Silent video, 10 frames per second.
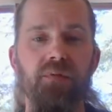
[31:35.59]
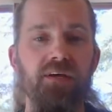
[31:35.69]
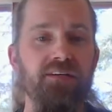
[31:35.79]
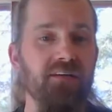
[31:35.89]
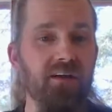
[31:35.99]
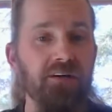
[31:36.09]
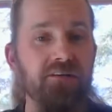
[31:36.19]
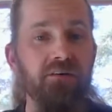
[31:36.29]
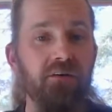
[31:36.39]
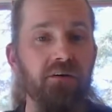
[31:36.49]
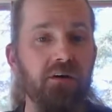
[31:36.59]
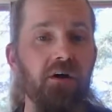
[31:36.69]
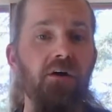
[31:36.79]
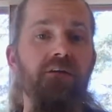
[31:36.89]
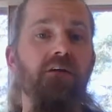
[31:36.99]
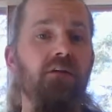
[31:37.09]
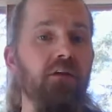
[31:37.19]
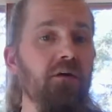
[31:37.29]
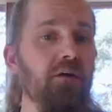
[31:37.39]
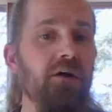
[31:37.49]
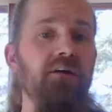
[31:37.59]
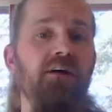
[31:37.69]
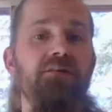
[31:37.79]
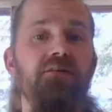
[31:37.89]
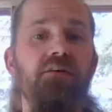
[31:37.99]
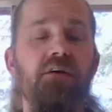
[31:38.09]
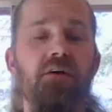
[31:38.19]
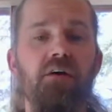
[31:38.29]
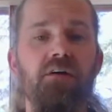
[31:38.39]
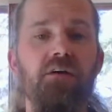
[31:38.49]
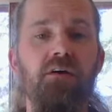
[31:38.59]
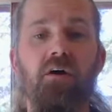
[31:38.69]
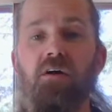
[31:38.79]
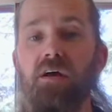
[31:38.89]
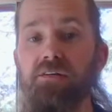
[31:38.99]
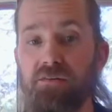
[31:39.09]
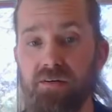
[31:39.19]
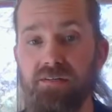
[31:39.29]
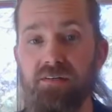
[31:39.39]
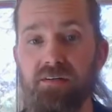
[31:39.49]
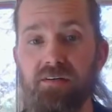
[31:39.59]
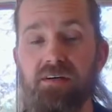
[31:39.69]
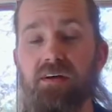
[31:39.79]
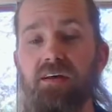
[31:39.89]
It's electrical current, the low-grade electrical current or electricity